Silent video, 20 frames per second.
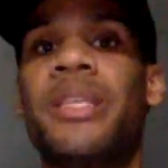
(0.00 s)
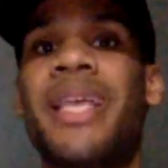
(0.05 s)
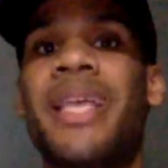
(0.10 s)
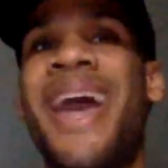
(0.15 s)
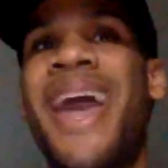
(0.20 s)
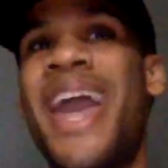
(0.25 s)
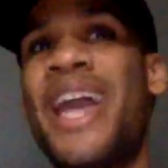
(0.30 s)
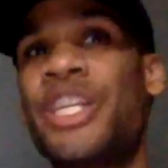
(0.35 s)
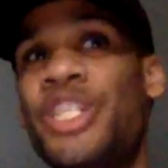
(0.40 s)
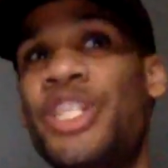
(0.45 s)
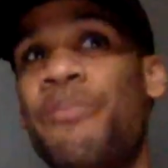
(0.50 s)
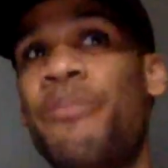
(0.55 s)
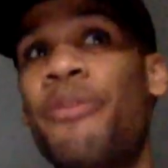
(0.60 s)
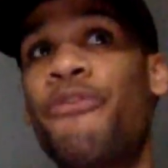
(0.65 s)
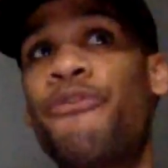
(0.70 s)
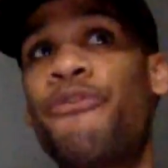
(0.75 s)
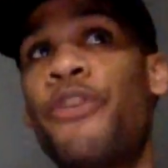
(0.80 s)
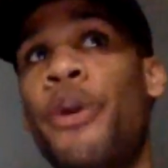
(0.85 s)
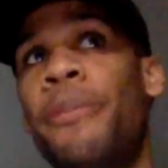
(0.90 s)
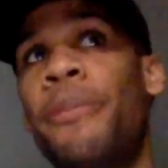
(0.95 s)
I actually
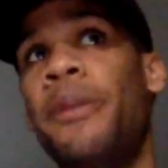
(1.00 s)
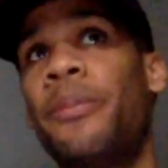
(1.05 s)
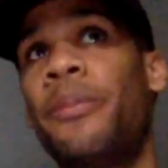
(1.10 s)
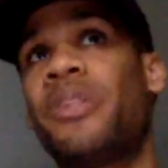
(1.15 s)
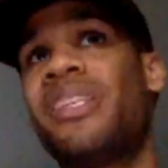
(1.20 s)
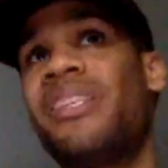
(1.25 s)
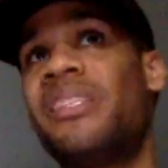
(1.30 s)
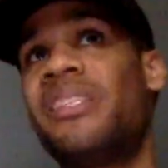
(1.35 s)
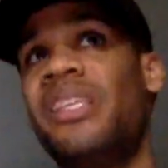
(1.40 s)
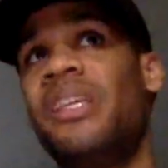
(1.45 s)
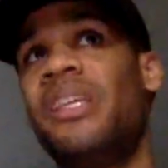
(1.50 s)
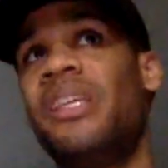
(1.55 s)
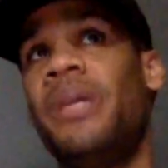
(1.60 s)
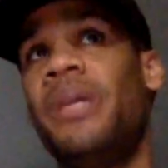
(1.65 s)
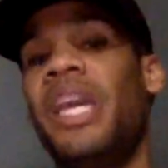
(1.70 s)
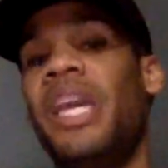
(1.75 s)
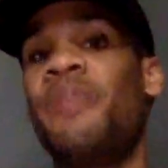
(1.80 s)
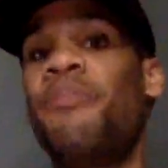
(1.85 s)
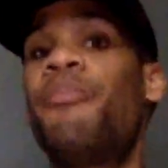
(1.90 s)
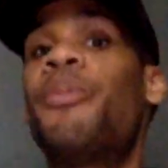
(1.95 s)
prefer people to see me
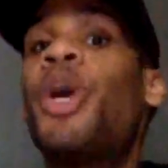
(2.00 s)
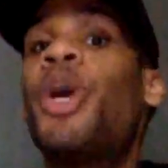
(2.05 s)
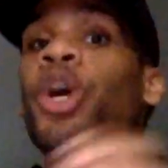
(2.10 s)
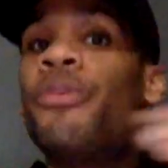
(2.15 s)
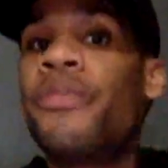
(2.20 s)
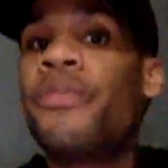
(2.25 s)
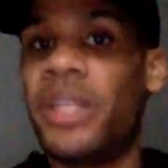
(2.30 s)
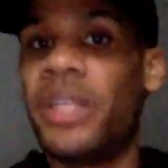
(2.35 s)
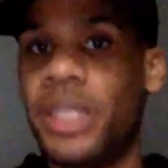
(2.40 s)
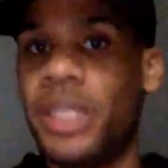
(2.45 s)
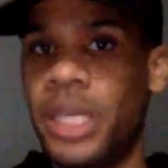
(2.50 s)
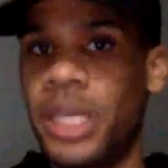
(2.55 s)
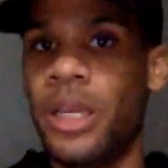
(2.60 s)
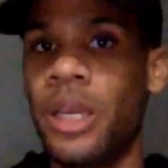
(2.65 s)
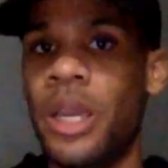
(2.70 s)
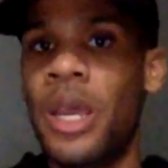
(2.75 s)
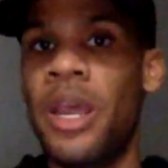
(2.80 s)
imperfectly